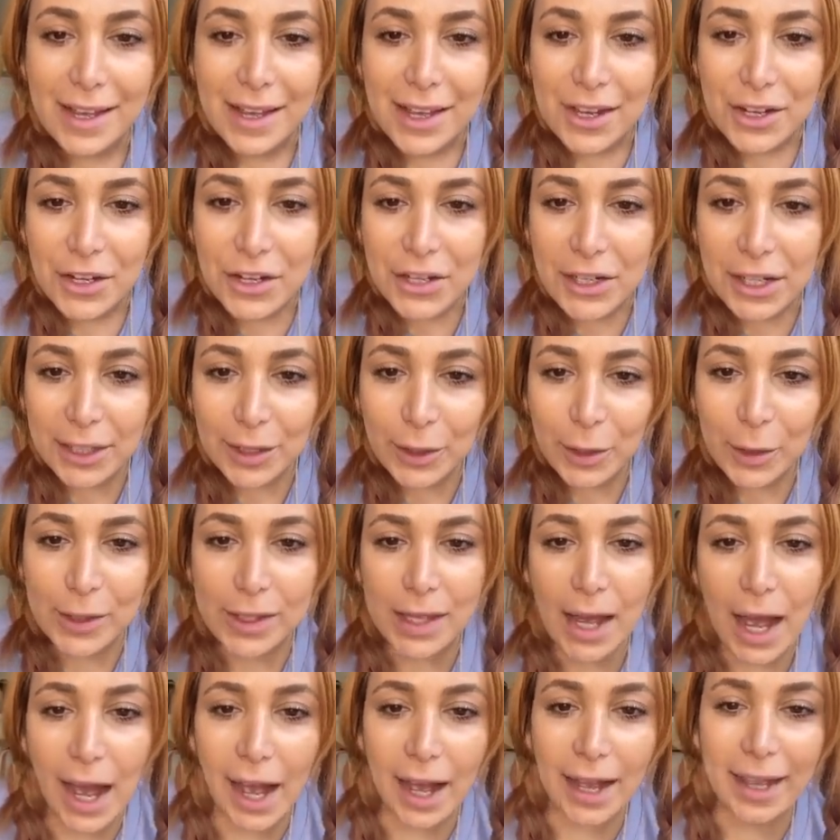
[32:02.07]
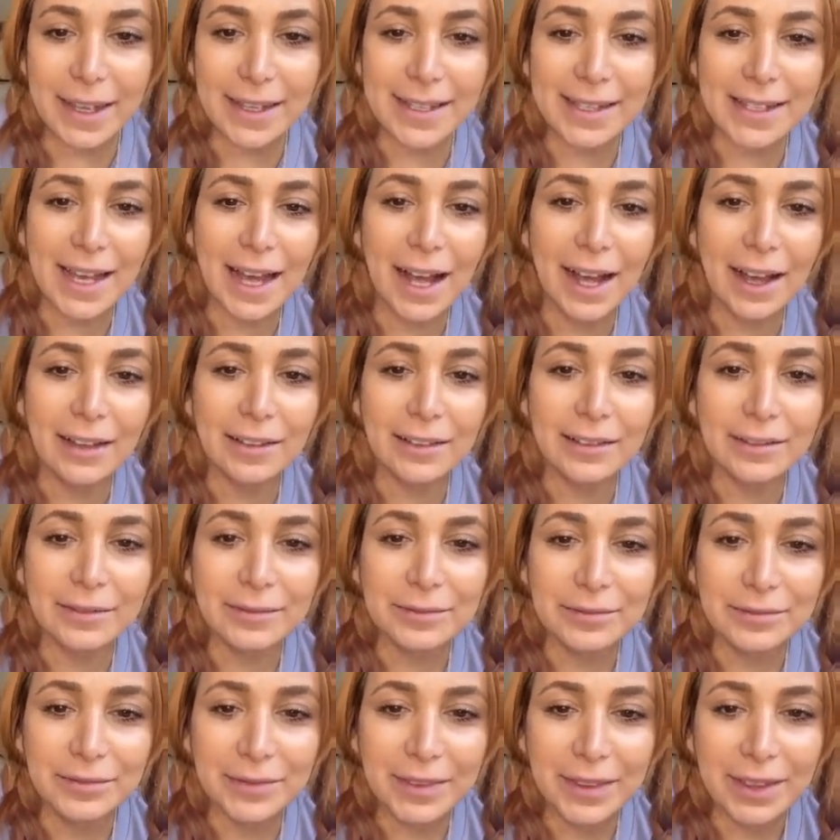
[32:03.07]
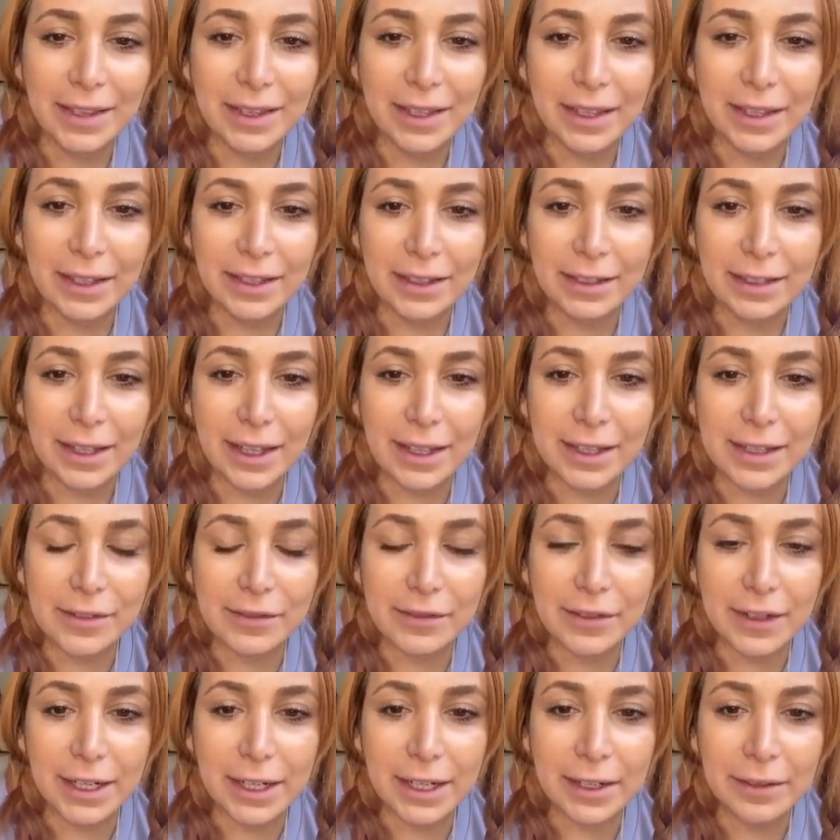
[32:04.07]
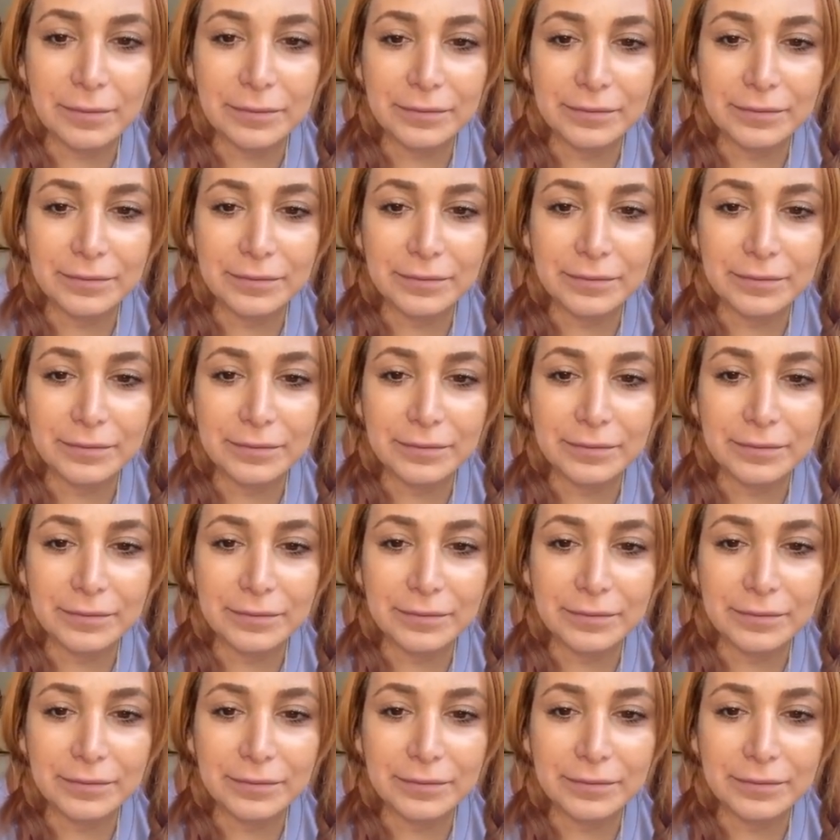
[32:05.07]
She looks high as hell. That's funny.